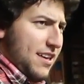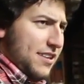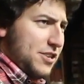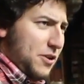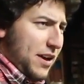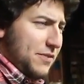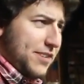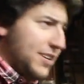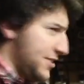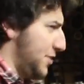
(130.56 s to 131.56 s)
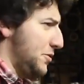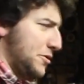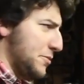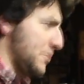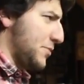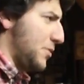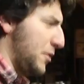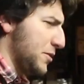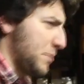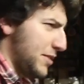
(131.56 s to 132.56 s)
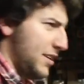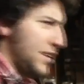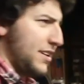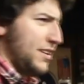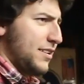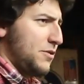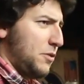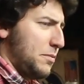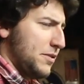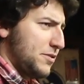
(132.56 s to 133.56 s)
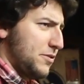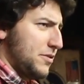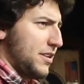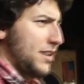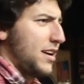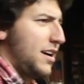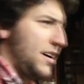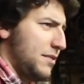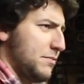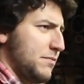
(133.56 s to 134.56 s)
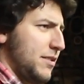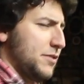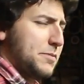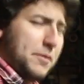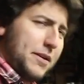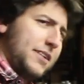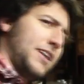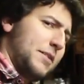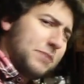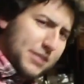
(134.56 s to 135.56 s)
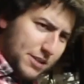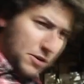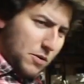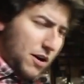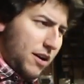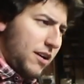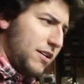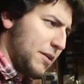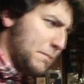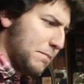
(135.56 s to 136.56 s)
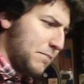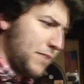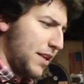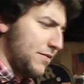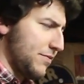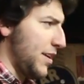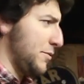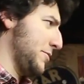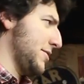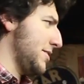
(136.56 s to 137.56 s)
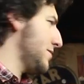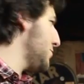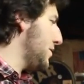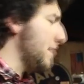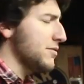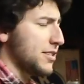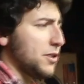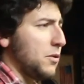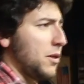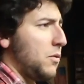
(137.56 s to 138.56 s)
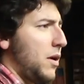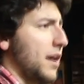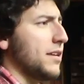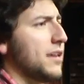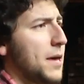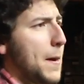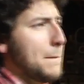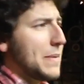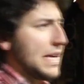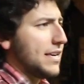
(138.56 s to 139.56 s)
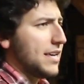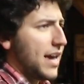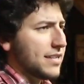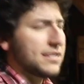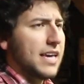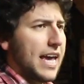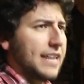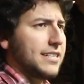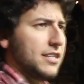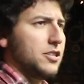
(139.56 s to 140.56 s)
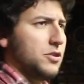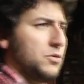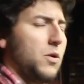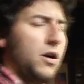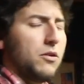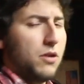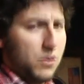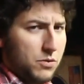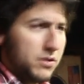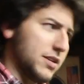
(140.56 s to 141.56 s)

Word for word: So, I have tons of YouTubes, of course, but uh, Cory Pesaturo dot com, I'll spell my name, C O R... Yeah, I was doing that. C O R Y P E S A T U R O